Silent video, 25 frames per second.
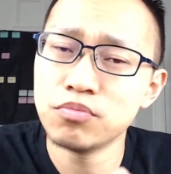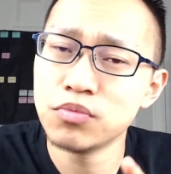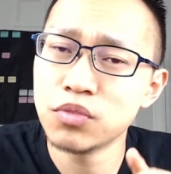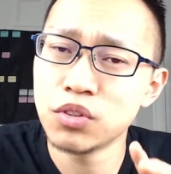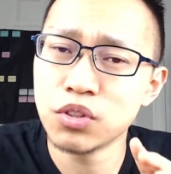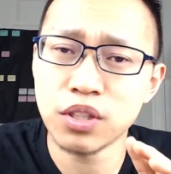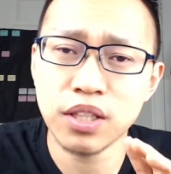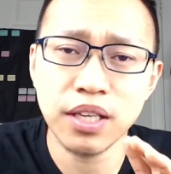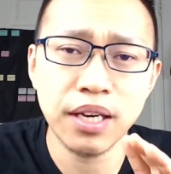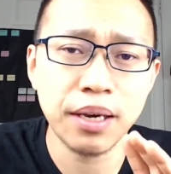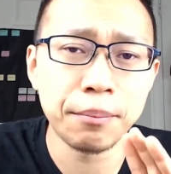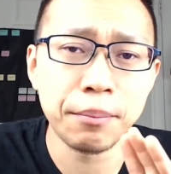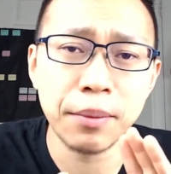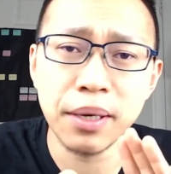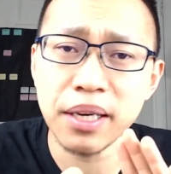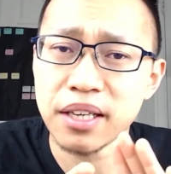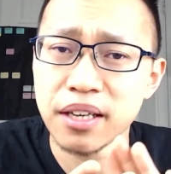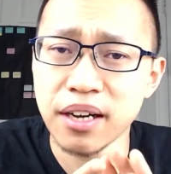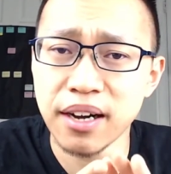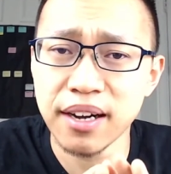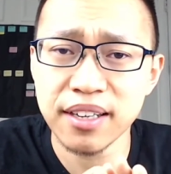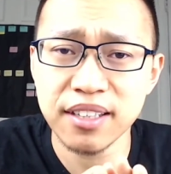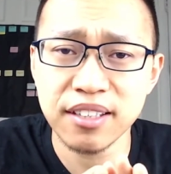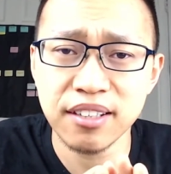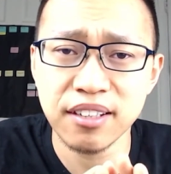you can't make
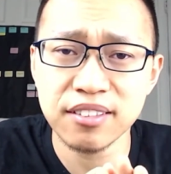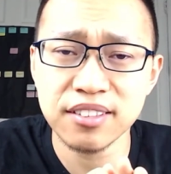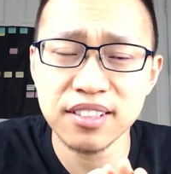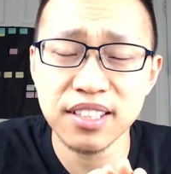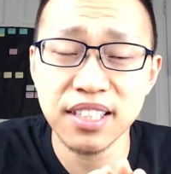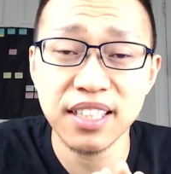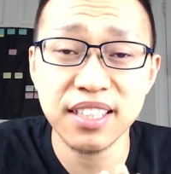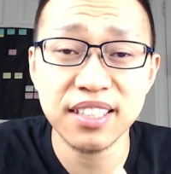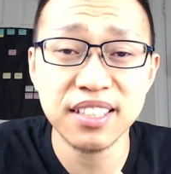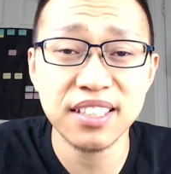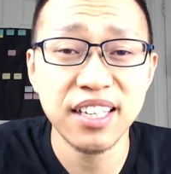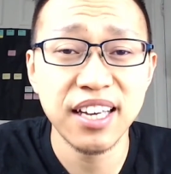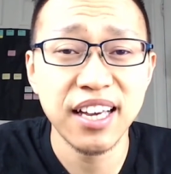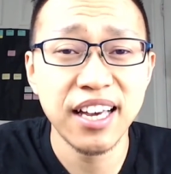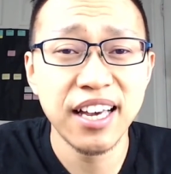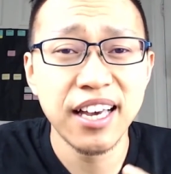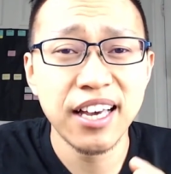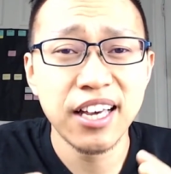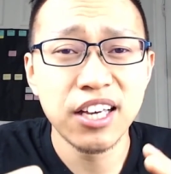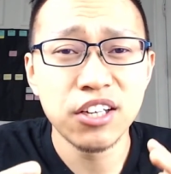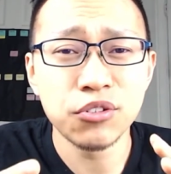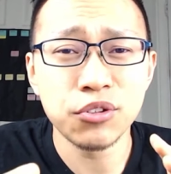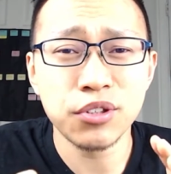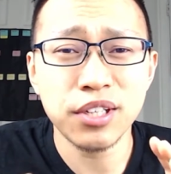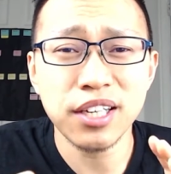eye contact,
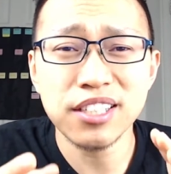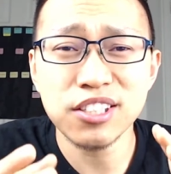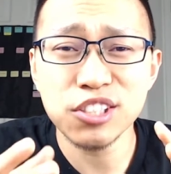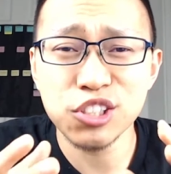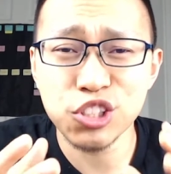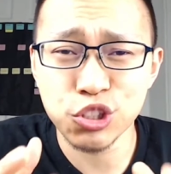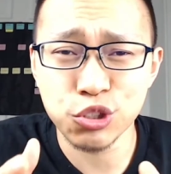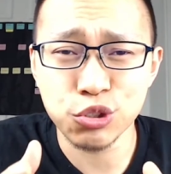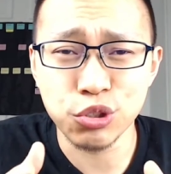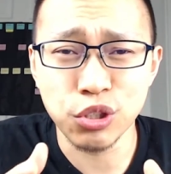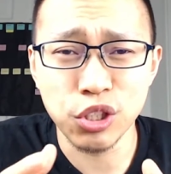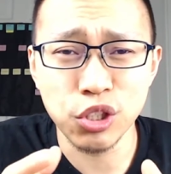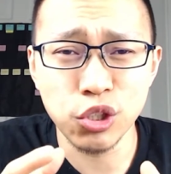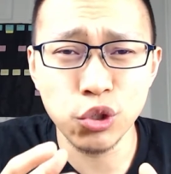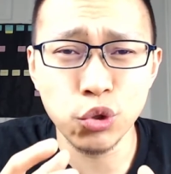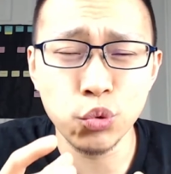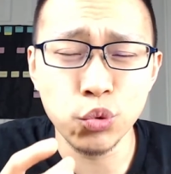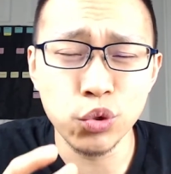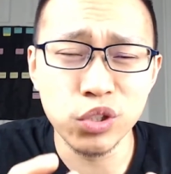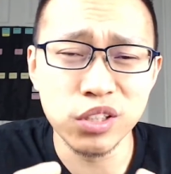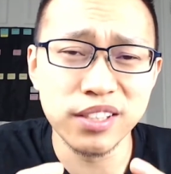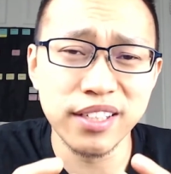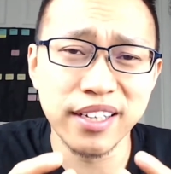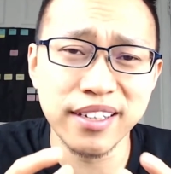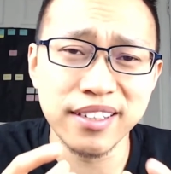you kind of struggle
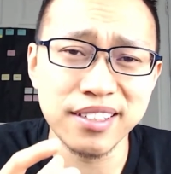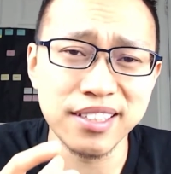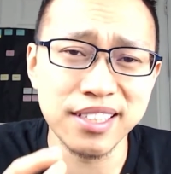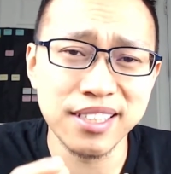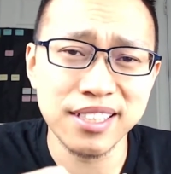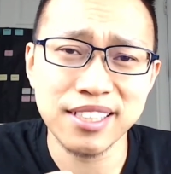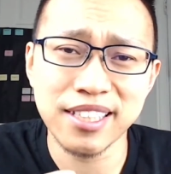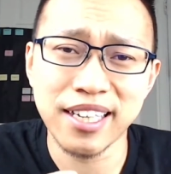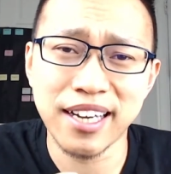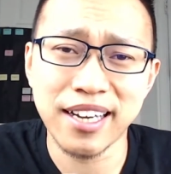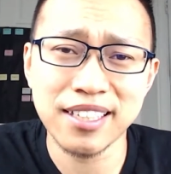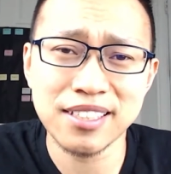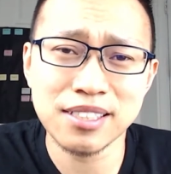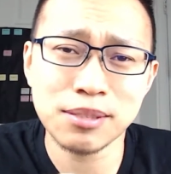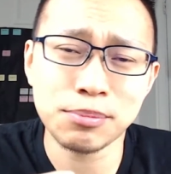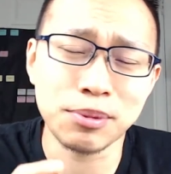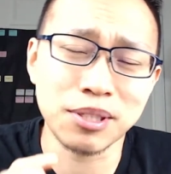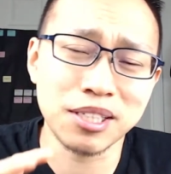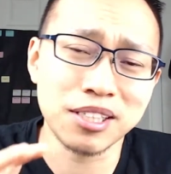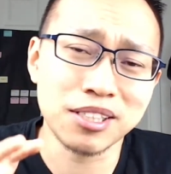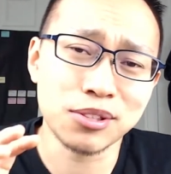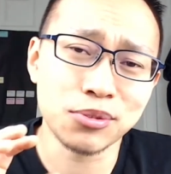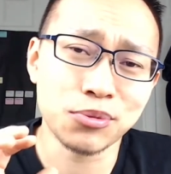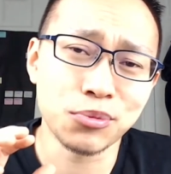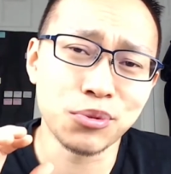with daily tasks
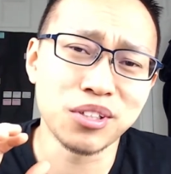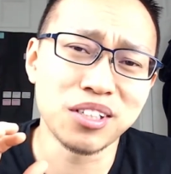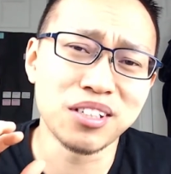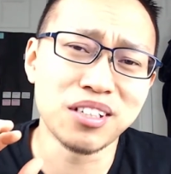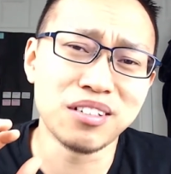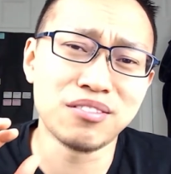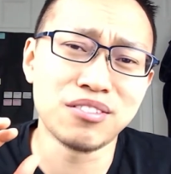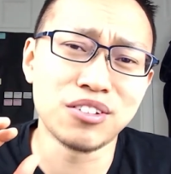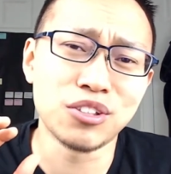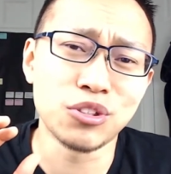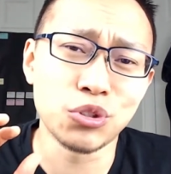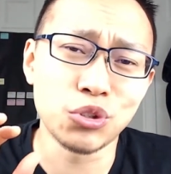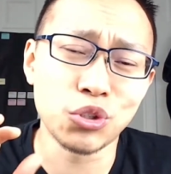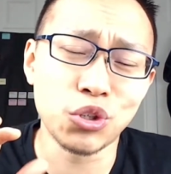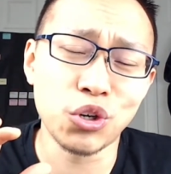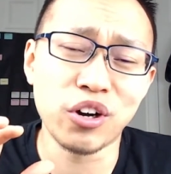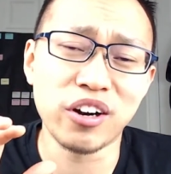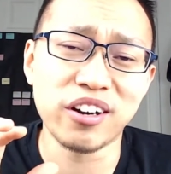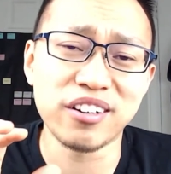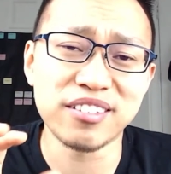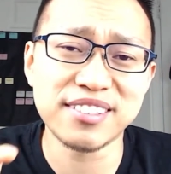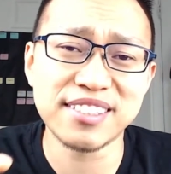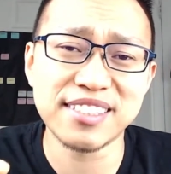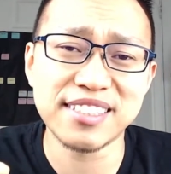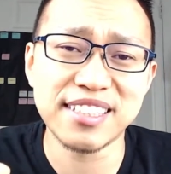because whenever you go
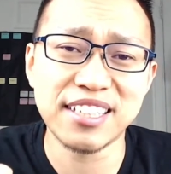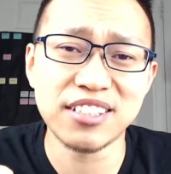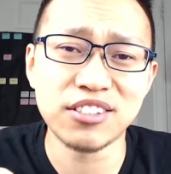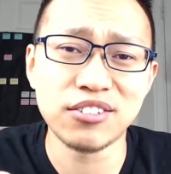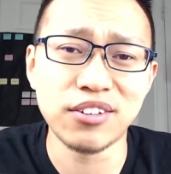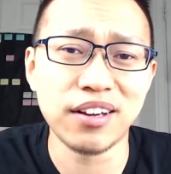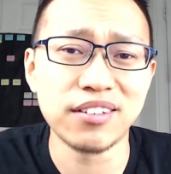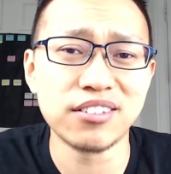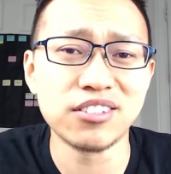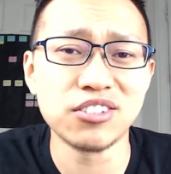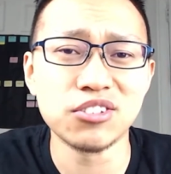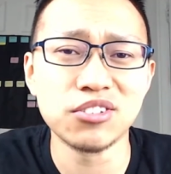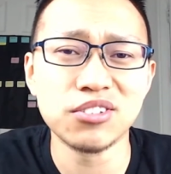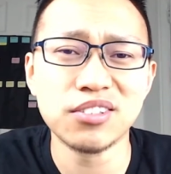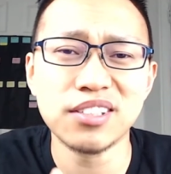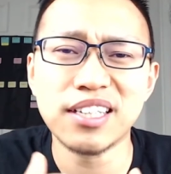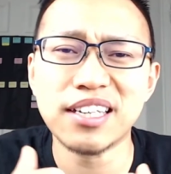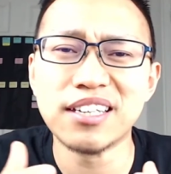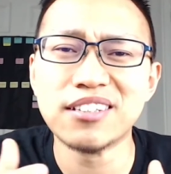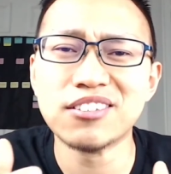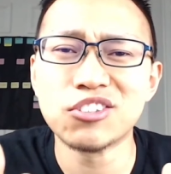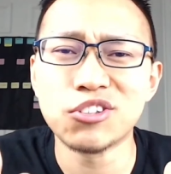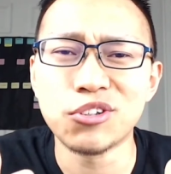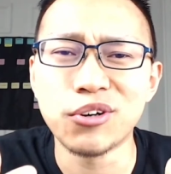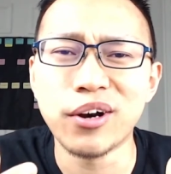outside, you have to
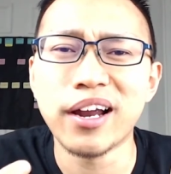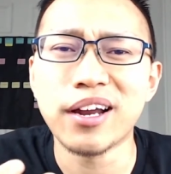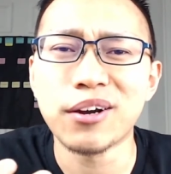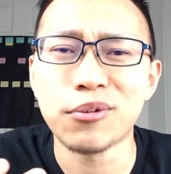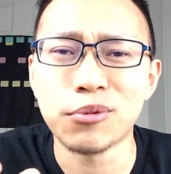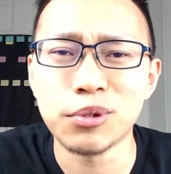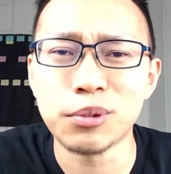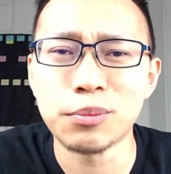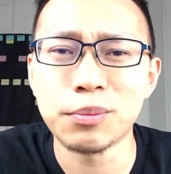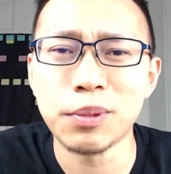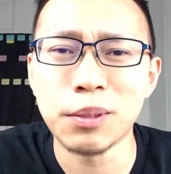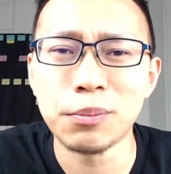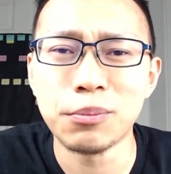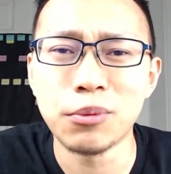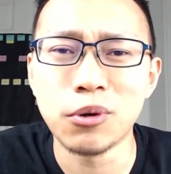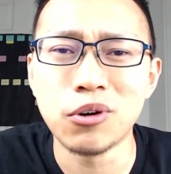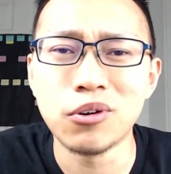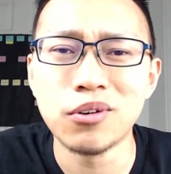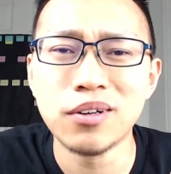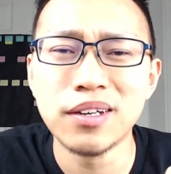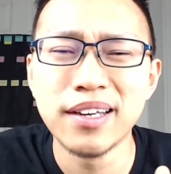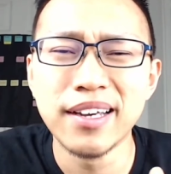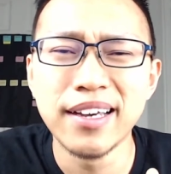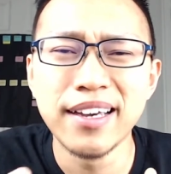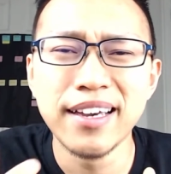interact with people,
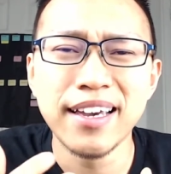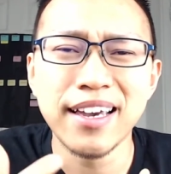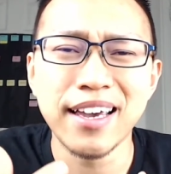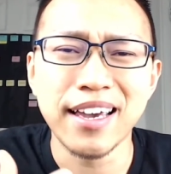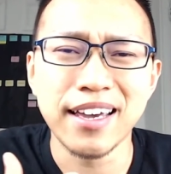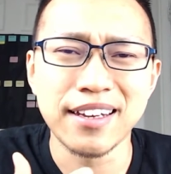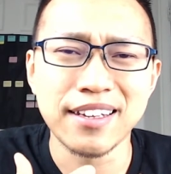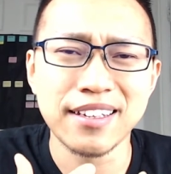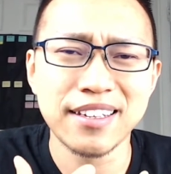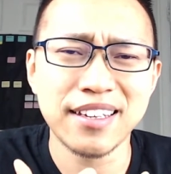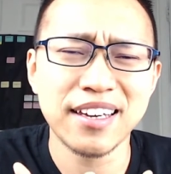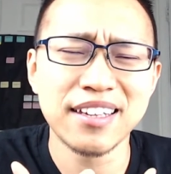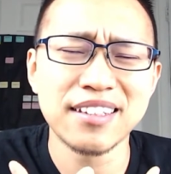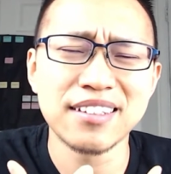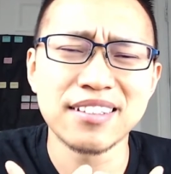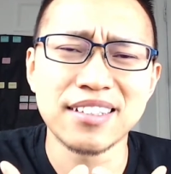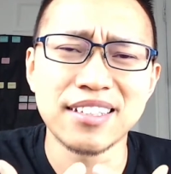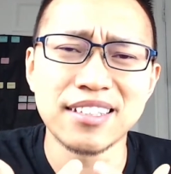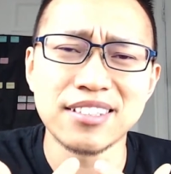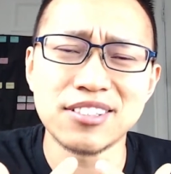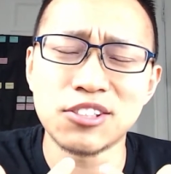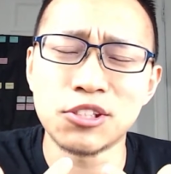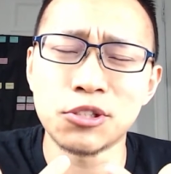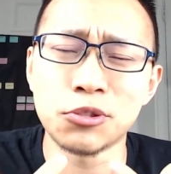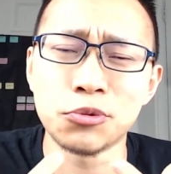and it kind of
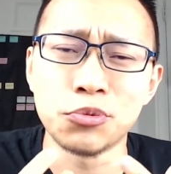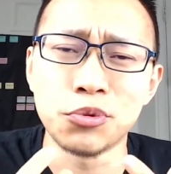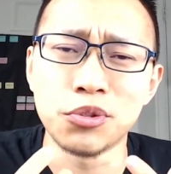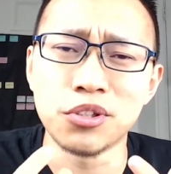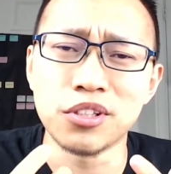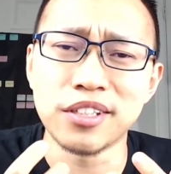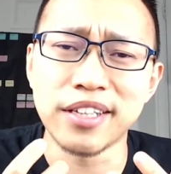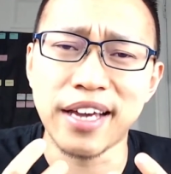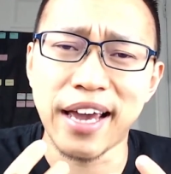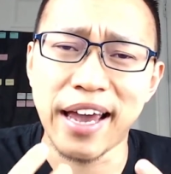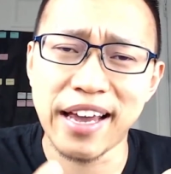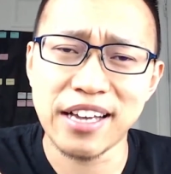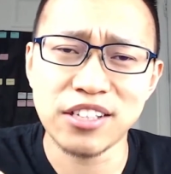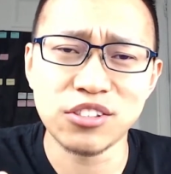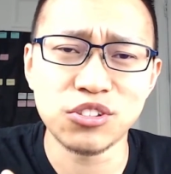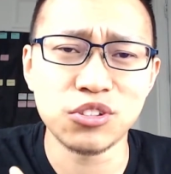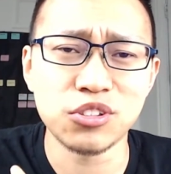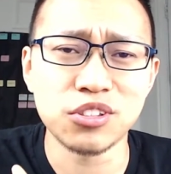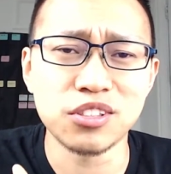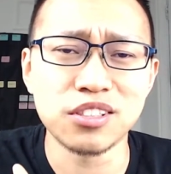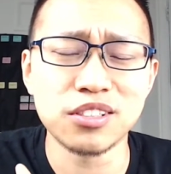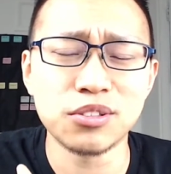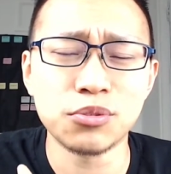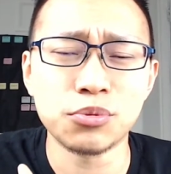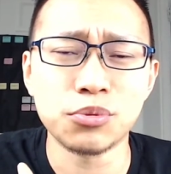gets you really
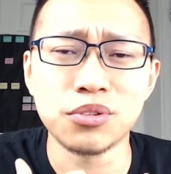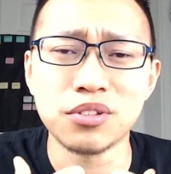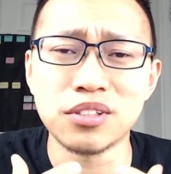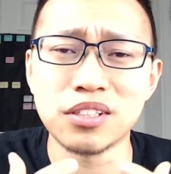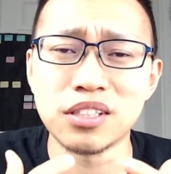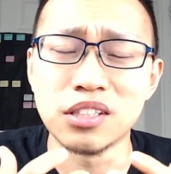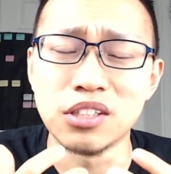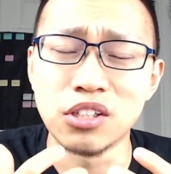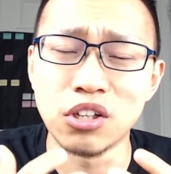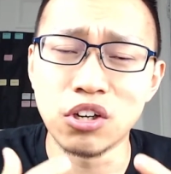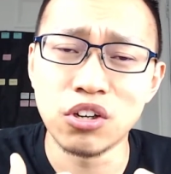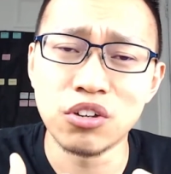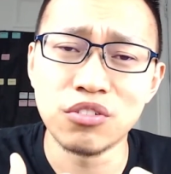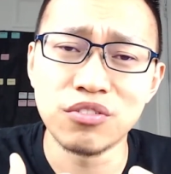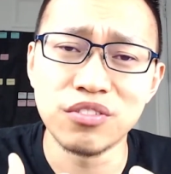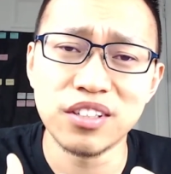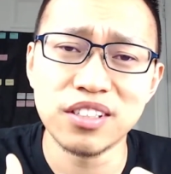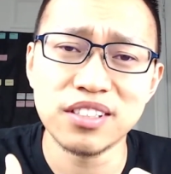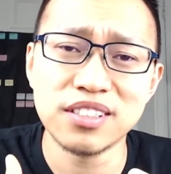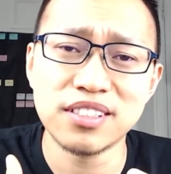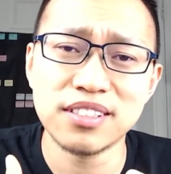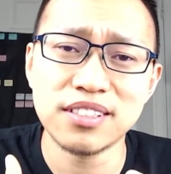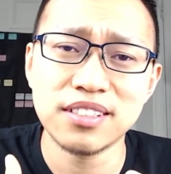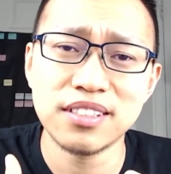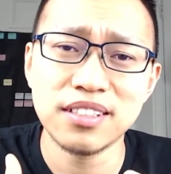anxious, really
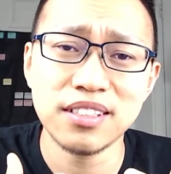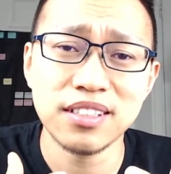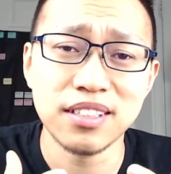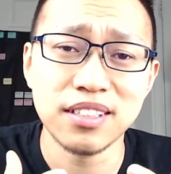nervous.